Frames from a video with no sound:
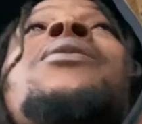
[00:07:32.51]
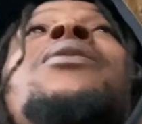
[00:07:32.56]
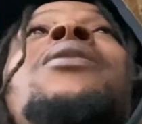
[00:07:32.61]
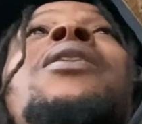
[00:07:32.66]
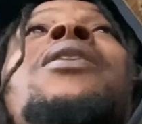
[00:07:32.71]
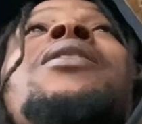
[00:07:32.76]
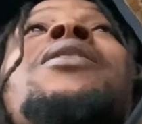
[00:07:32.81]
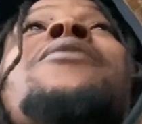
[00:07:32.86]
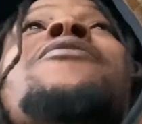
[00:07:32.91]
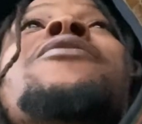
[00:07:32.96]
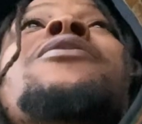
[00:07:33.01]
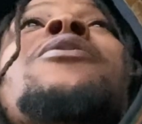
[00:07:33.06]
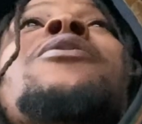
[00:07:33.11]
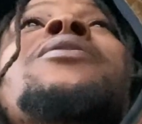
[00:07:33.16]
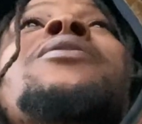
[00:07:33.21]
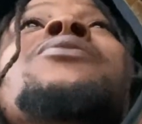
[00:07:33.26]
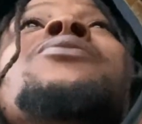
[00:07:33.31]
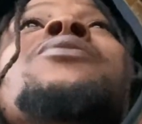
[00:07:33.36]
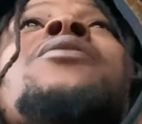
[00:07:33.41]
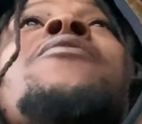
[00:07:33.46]
And even though
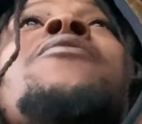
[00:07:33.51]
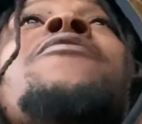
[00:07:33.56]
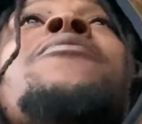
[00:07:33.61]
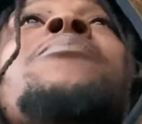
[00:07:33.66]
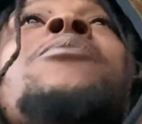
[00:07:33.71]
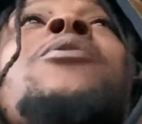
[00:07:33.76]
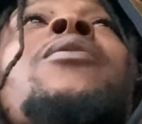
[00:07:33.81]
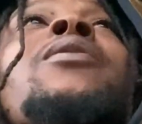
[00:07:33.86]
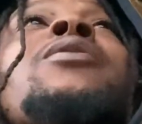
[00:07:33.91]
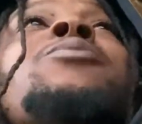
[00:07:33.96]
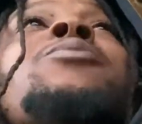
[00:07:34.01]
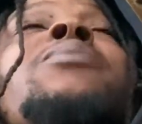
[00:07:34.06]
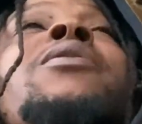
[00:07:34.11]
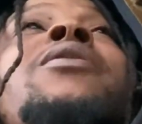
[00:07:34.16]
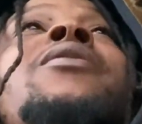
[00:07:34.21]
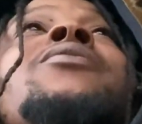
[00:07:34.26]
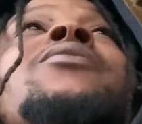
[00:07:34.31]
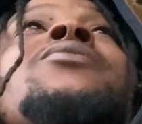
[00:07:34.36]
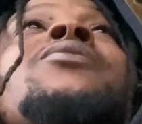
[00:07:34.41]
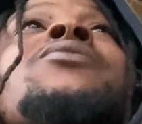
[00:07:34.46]
these come from your
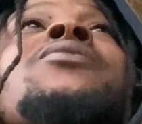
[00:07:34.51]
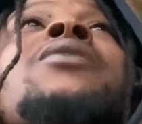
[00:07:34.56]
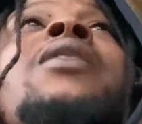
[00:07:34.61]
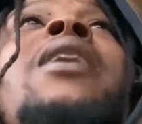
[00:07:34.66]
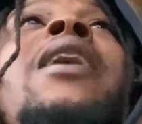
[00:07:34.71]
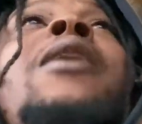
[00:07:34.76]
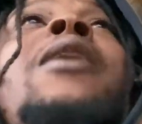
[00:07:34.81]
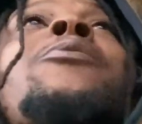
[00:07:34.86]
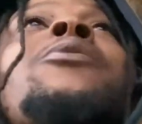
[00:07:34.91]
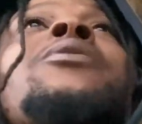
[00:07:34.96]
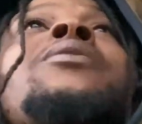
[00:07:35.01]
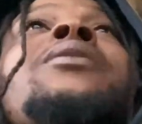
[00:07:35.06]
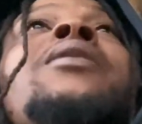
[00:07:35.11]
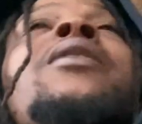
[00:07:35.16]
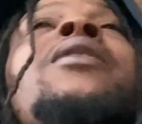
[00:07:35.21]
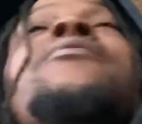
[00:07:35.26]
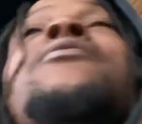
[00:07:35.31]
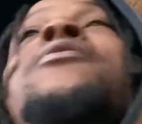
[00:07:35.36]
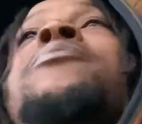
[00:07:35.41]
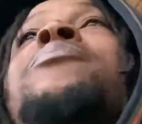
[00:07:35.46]
experiences, God will
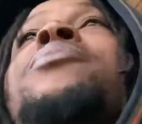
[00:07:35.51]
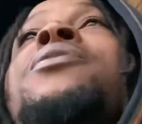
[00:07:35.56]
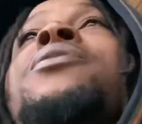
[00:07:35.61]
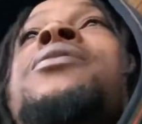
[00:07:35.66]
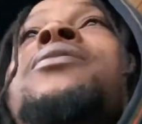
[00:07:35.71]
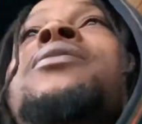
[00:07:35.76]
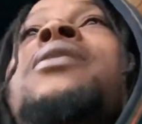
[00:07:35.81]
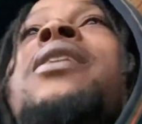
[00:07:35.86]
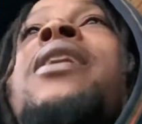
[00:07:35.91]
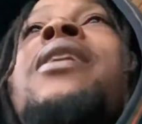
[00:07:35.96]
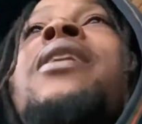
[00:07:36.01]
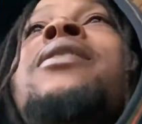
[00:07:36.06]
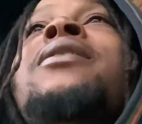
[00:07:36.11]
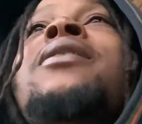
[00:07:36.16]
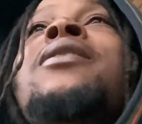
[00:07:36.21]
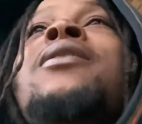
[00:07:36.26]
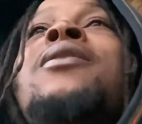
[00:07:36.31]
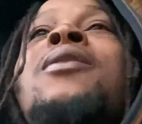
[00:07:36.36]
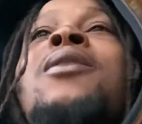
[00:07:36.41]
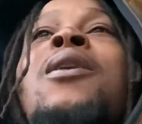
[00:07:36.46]
never put that
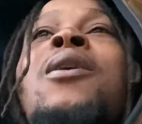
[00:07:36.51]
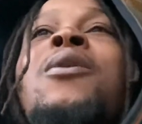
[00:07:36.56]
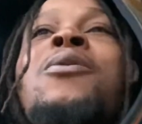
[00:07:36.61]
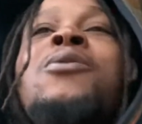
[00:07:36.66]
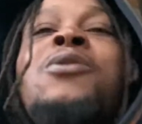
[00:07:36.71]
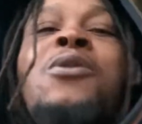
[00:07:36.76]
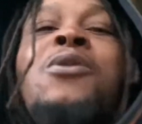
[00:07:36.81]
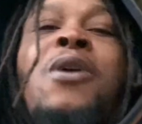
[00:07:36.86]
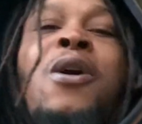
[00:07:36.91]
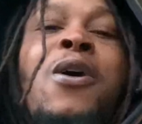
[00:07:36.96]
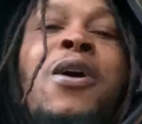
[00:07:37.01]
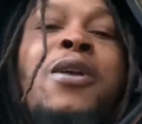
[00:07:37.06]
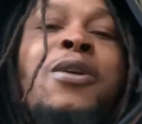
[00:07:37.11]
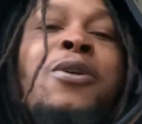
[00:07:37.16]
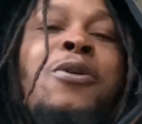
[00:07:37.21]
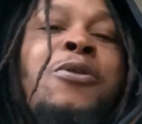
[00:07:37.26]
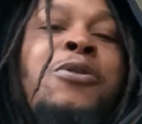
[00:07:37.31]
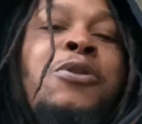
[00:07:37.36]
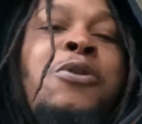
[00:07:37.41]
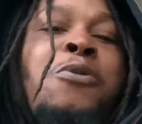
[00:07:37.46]
on your heart or
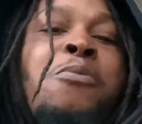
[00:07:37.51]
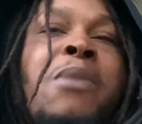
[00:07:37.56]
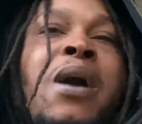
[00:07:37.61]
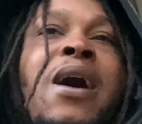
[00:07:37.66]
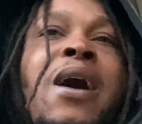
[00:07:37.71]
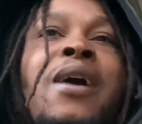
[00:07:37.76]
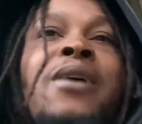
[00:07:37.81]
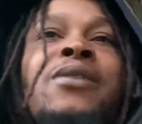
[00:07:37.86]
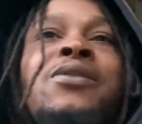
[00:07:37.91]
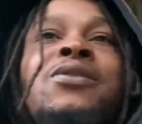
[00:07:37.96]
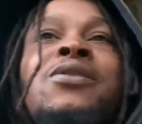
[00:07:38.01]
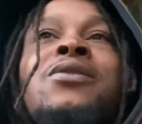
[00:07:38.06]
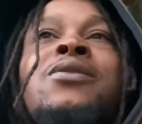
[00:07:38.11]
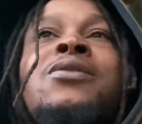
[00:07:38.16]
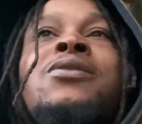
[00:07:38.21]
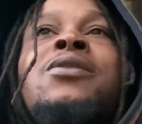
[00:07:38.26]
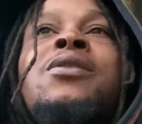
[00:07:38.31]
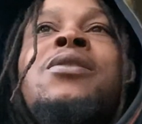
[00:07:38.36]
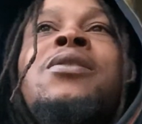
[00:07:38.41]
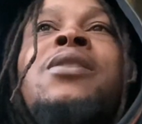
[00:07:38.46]
on your mind
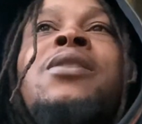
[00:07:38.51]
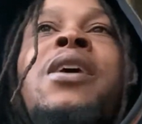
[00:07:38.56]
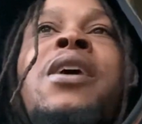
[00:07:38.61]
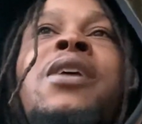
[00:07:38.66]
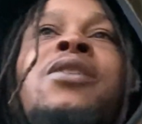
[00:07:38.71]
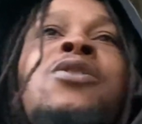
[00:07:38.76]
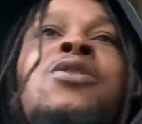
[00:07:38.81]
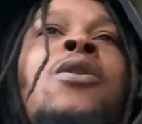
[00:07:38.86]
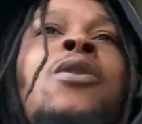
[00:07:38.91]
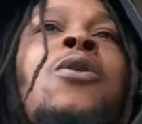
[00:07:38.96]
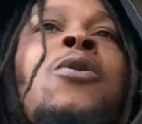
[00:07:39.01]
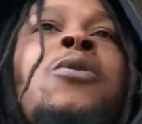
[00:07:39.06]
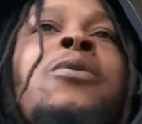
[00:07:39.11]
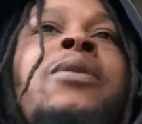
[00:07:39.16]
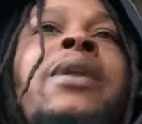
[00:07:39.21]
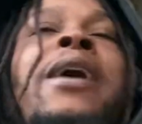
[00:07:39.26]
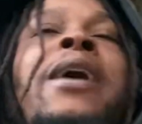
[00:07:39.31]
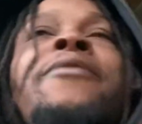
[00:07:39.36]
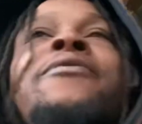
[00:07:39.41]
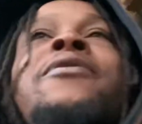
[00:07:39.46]
to end your own
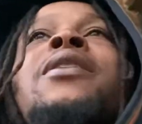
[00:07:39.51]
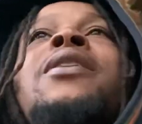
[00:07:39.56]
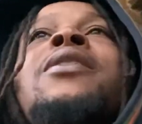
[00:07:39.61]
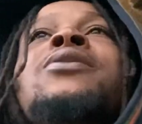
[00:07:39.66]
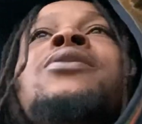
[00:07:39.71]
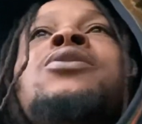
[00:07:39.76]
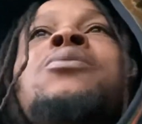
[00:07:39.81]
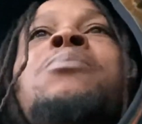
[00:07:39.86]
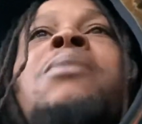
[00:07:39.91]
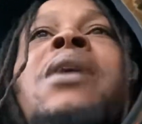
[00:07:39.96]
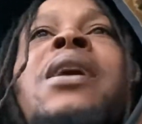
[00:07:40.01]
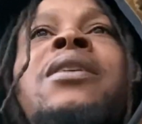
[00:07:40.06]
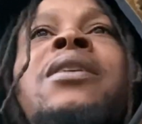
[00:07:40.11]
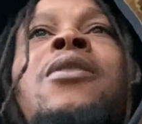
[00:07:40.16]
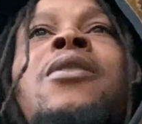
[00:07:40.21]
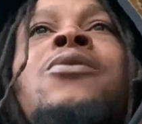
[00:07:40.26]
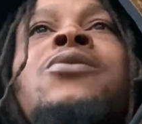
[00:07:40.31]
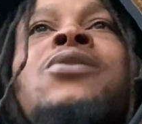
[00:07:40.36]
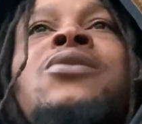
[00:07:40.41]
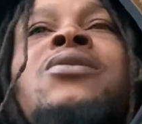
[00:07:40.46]
life or end somebody
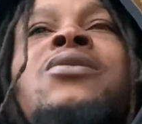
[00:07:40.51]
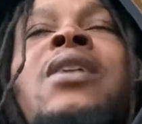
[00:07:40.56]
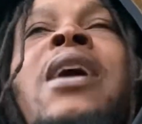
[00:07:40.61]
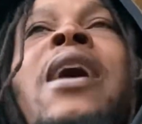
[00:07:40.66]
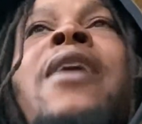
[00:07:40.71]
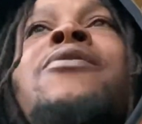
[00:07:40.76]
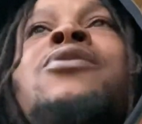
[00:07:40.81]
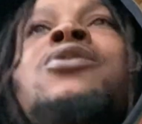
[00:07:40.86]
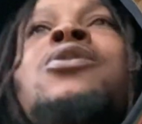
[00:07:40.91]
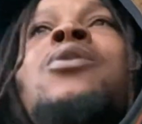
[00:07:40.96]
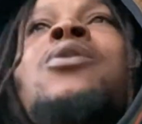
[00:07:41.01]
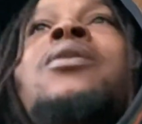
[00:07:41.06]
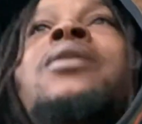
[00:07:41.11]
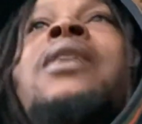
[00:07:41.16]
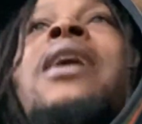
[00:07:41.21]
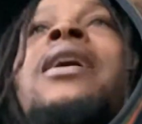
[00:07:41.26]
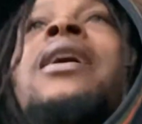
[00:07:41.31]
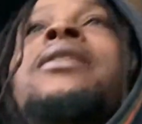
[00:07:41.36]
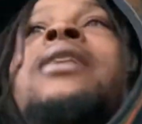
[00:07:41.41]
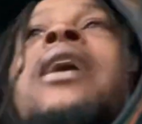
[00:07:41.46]
else's life. So on
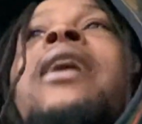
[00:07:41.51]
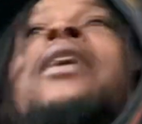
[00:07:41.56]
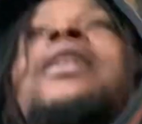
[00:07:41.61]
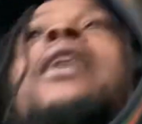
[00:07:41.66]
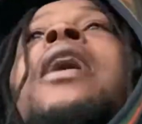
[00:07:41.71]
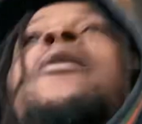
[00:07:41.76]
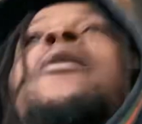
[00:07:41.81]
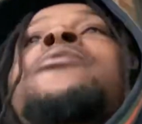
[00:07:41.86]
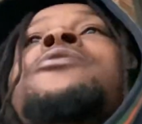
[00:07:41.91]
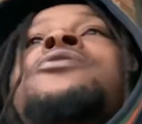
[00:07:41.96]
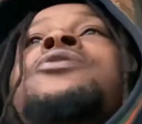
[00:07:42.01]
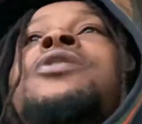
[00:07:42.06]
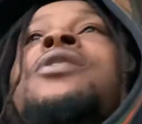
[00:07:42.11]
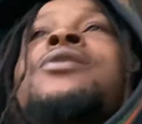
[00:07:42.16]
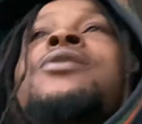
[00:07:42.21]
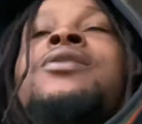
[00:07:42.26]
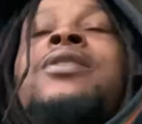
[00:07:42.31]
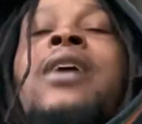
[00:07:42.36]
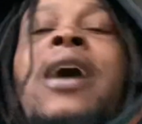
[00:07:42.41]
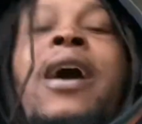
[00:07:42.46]
that night, I was
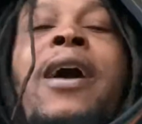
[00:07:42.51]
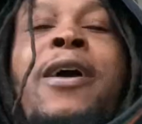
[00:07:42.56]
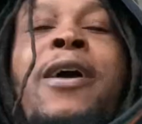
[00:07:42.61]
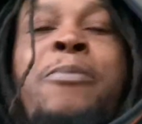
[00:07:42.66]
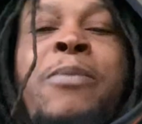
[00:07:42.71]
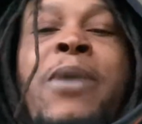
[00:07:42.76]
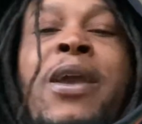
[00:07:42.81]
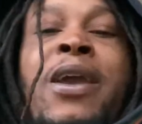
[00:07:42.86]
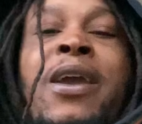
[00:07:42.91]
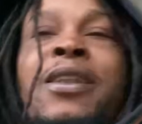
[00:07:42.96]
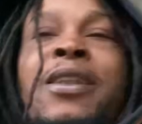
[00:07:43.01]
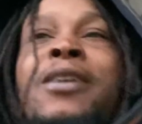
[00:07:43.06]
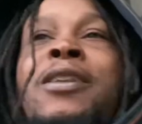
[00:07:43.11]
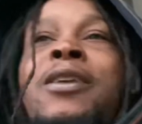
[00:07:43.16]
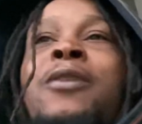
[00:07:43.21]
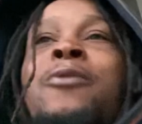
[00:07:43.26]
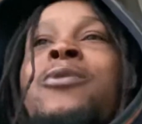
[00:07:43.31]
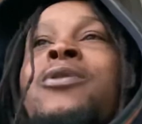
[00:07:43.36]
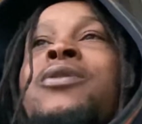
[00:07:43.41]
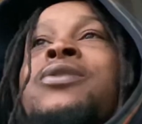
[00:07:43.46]
just tired, man. And
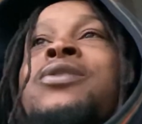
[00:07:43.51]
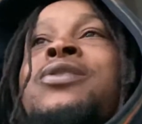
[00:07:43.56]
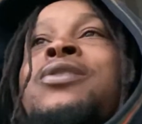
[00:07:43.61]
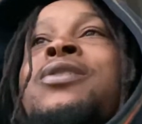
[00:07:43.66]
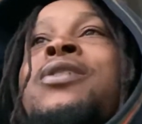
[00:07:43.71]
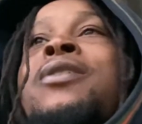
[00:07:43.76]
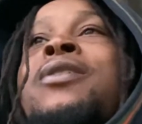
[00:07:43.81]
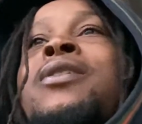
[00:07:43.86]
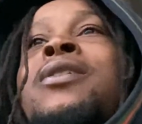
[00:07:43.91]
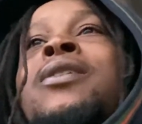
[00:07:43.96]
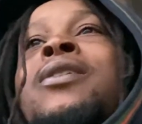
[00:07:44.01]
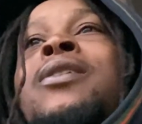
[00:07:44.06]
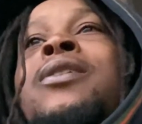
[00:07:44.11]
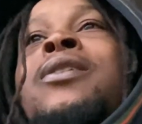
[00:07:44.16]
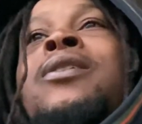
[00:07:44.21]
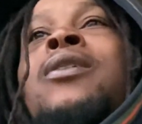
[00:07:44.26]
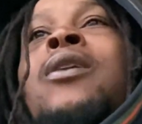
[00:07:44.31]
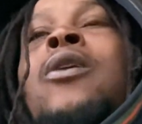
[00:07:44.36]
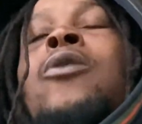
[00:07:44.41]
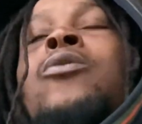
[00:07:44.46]
it was
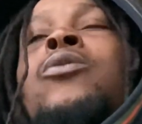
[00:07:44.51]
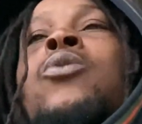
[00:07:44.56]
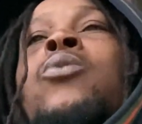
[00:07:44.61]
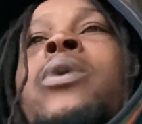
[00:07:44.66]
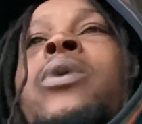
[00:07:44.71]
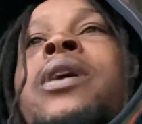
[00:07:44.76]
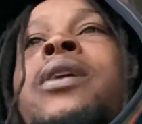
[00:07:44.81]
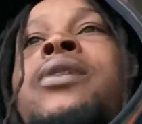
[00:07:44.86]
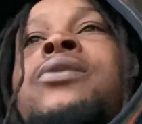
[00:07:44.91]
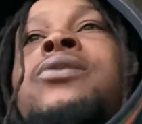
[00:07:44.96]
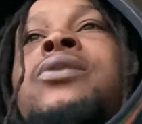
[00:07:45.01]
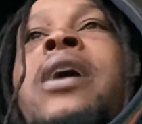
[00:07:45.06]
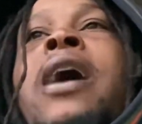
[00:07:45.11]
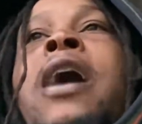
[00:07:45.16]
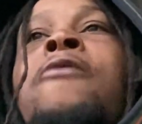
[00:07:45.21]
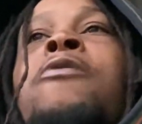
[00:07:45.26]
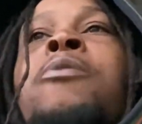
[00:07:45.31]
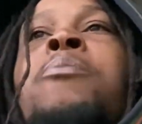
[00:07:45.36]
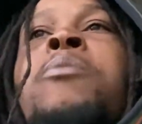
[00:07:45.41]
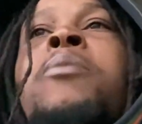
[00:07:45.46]
on a Wednesday. I
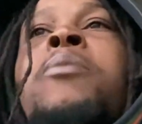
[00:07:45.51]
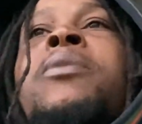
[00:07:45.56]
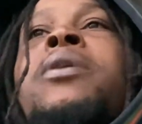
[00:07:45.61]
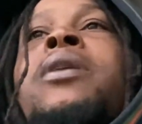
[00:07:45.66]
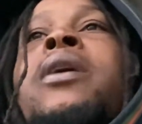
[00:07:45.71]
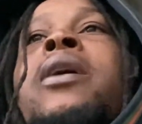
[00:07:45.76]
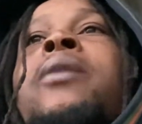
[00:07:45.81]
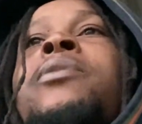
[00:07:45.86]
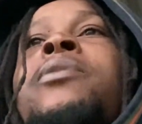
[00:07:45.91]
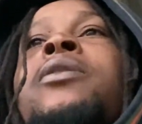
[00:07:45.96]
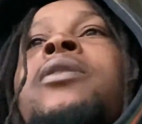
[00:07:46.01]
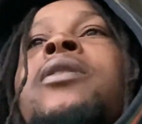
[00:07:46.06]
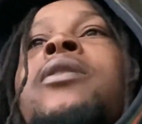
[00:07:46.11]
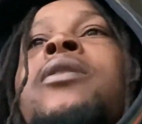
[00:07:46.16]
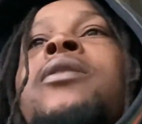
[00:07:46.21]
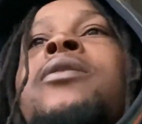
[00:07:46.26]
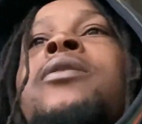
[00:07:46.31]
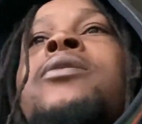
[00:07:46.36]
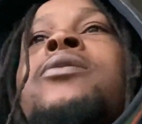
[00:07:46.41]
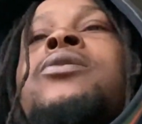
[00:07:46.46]
remember that
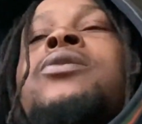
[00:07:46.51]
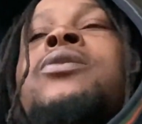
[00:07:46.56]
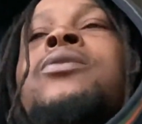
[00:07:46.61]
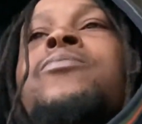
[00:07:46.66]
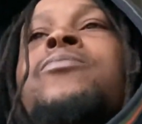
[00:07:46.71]
because